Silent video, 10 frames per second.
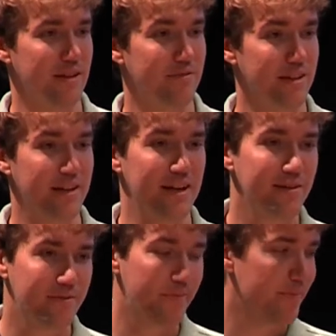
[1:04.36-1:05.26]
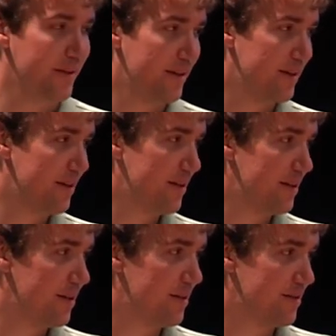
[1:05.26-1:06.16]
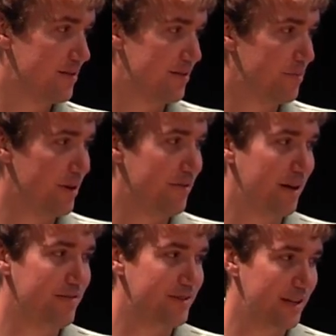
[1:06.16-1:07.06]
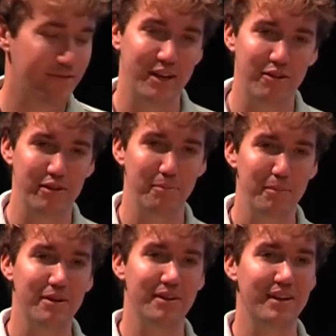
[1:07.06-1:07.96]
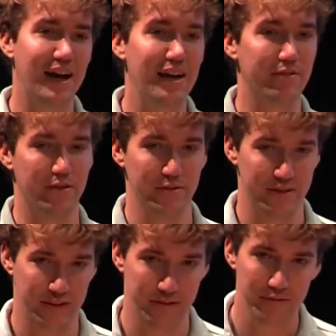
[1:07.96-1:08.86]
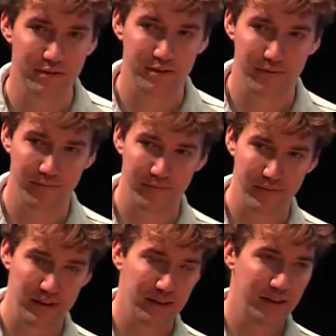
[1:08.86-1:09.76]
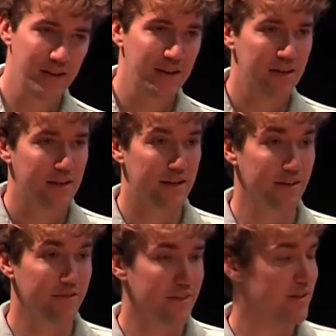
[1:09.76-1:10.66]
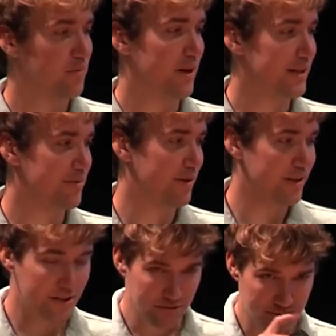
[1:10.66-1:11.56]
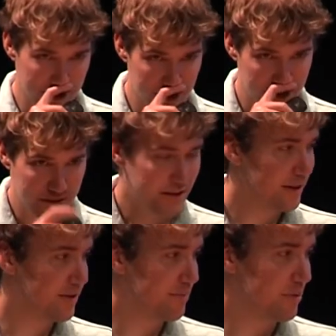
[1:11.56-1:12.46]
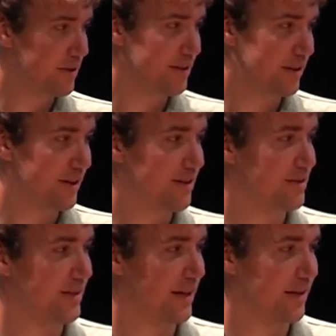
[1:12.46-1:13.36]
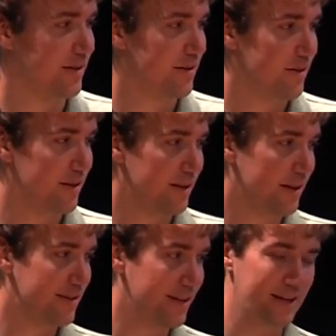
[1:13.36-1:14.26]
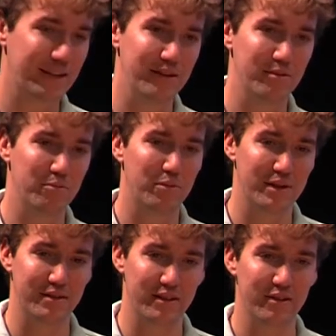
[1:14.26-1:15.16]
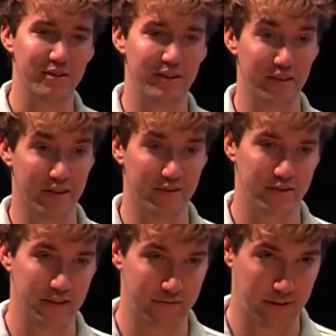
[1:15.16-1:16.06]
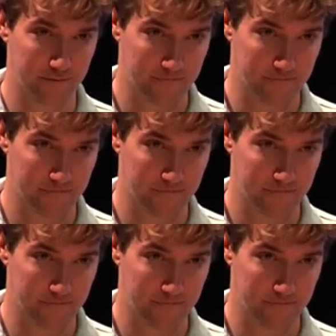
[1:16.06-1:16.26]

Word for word: every day, there's somewhere around 700 million iPhones in use. Given this widespread use, it's important to understand exactly what security they're achieving.